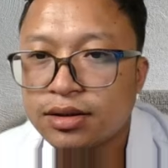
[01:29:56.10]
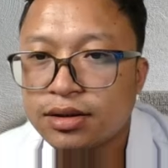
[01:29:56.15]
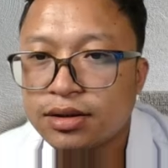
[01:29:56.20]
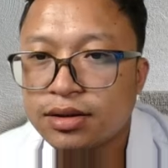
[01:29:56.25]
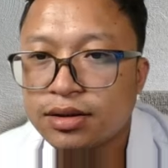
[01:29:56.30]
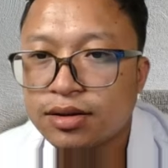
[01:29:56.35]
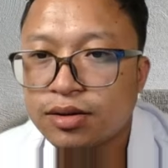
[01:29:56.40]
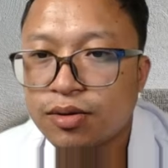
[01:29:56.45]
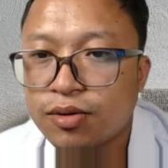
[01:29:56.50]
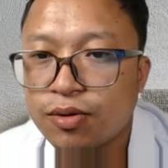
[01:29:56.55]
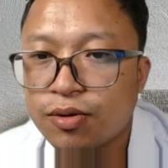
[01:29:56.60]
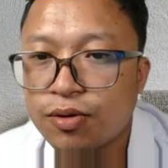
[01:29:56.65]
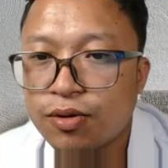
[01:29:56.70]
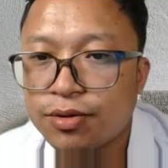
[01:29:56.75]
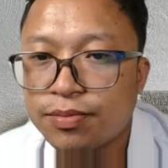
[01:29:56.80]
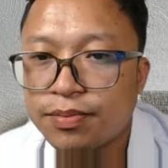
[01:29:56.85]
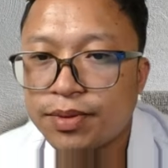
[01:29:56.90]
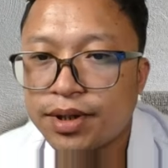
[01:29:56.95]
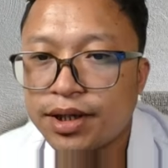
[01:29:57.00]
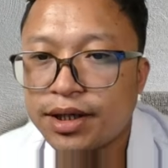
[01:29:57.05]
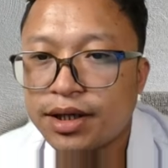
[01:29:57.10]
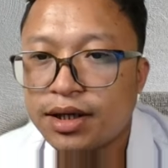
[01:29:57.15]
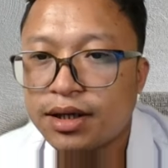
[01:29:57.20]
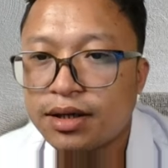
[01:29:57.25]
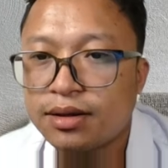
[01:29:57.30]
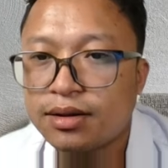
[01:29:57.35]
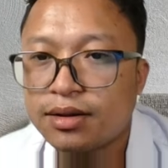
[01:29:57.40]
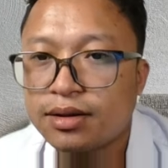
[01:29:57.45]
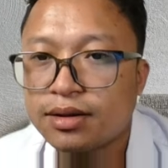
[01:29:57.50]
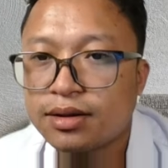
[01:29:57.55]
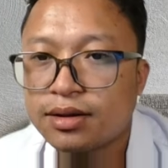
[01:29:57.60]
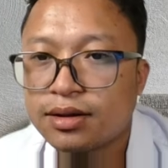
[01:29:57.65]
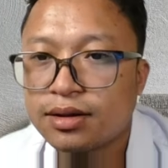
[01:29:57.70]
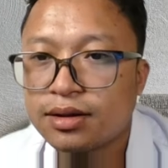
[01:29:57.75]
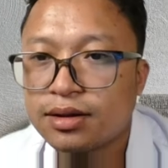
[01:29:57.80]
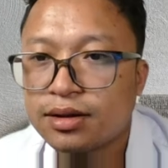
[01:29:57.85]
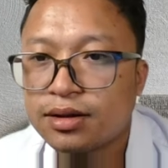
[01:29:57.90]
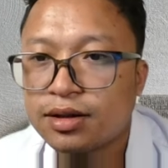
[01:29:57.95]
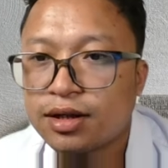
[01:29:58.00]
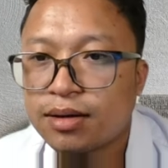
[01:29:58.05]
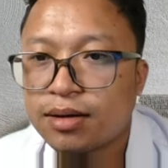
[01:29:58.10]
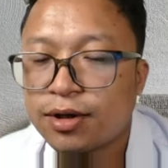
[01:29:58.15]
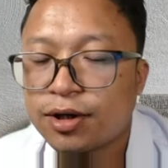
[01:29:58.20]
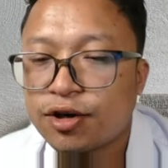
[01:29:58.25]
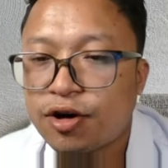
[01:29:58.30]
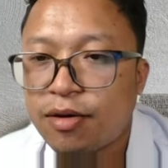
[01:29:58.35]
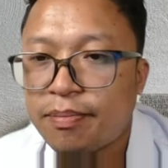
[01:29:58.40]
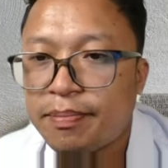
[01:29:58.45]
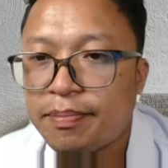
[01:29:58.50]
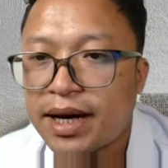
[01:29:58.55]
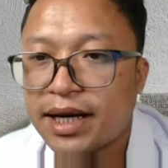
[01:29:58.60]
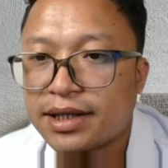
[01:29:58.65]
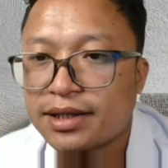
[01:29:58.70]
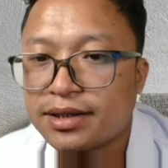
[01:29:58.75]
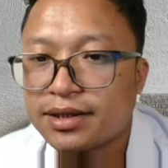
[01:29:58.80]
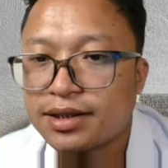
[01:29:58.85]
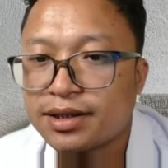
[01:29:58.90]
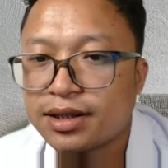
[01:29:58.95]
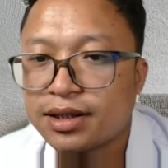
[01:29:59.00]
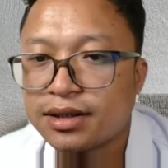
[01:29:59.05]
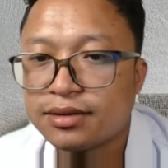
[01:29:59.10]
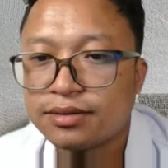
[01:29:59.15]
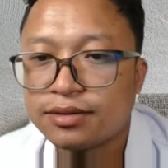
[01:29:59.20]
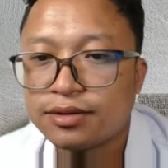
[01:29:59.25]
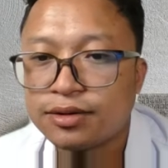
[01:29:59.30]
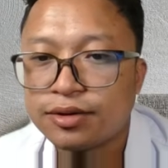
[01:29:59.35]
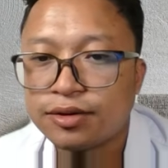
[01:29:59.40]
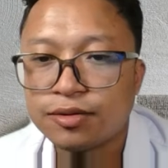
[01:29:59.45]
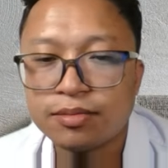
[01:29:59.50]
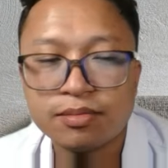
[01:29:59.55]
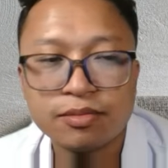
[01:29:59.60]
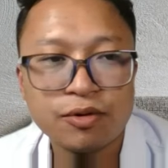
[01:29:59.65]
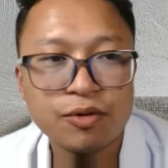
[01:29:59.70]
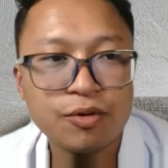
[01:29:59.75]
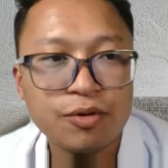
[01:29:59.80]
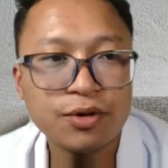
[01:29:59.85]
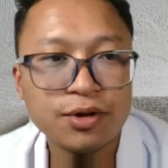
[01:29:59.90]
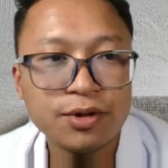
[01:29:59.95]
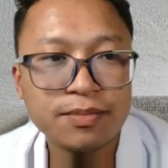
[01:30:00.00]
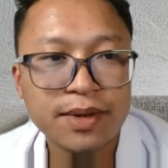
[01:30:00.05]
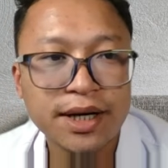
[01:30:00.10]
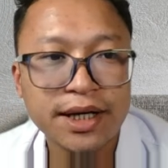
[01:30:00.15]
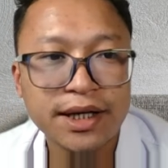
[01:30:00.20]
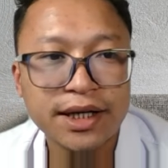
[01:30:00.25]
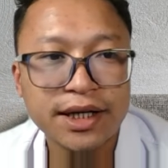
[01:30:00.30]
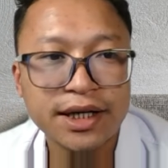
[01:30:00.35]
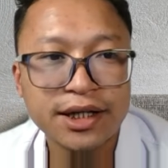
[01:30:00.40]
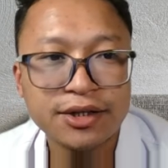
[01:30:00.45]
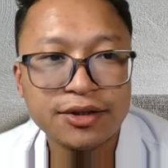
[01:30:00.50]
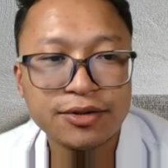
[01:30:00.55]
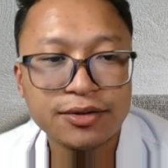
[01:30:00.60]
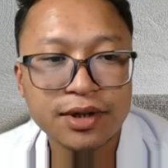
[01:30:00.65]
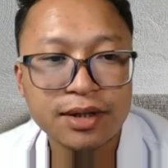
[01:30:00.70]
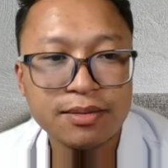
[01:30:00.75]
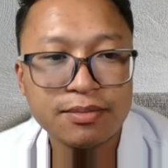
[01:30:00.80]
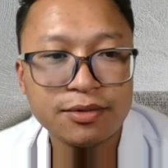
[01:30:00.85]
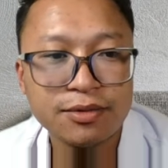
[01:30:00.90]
gold made a double top patterns, so gold might like to come to